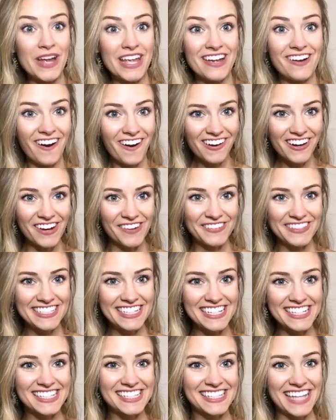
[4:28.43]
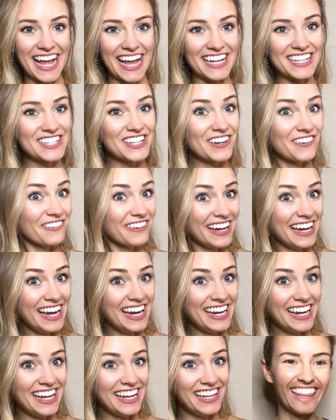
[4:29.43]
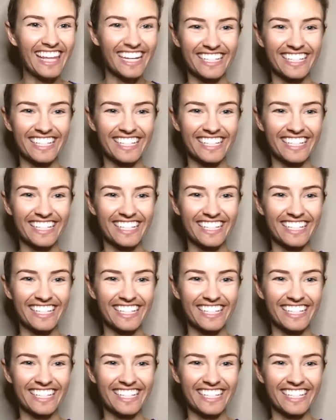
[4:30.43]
We are going to Santorini.